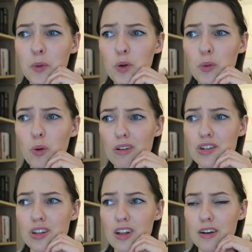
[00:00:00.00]
we
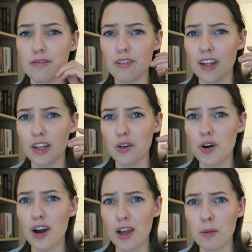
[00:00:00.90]
watch a lot of like
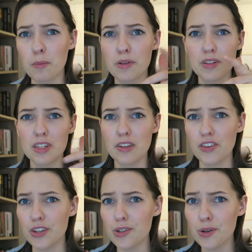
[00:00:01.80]
crime
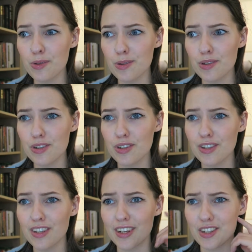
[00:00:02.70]
TV shows
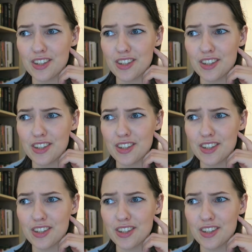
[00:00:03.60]
and